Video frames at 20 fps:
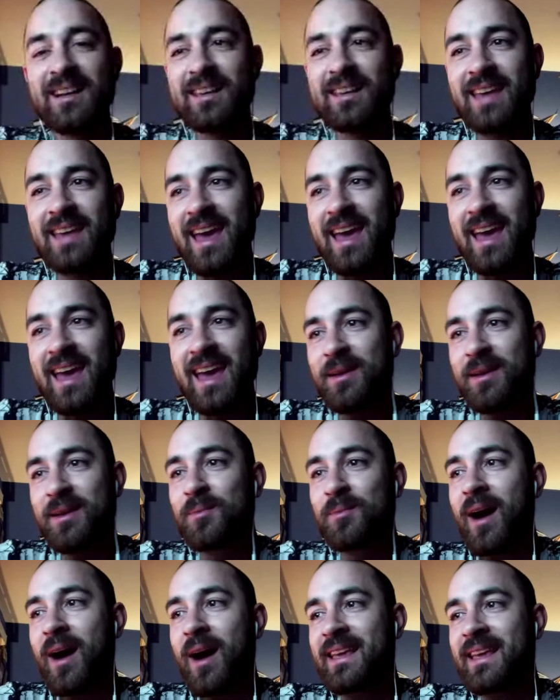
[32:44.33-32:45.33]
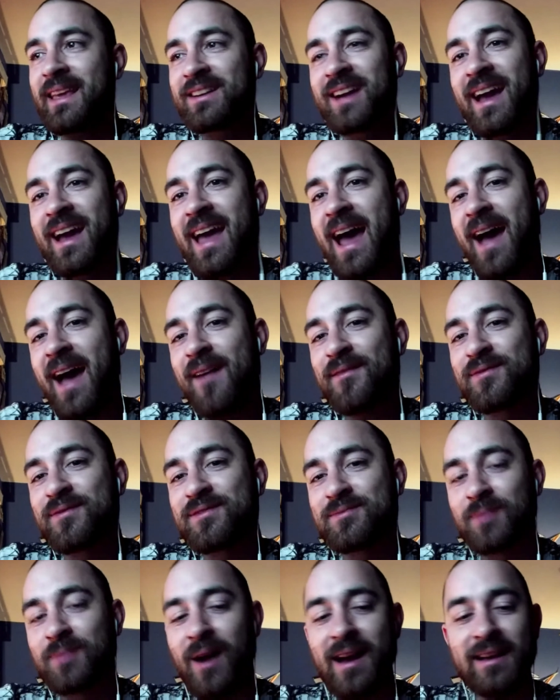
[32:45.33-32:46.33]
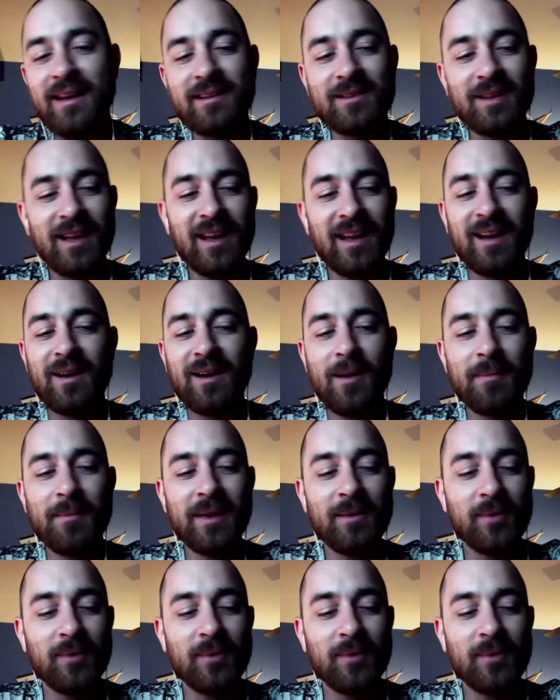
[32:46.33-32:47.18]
Yeah, I mean, why can't I have... I mean,